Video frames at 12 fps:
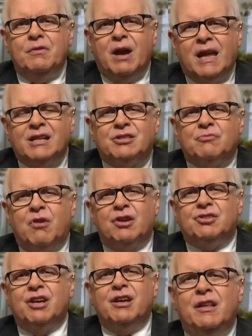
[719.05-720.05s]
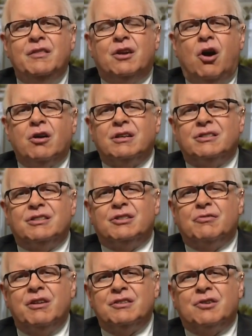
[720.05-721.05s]
against Russia Caucasus,
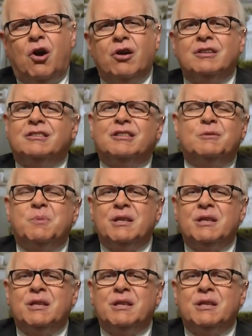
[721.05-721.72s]
Transcaucasus,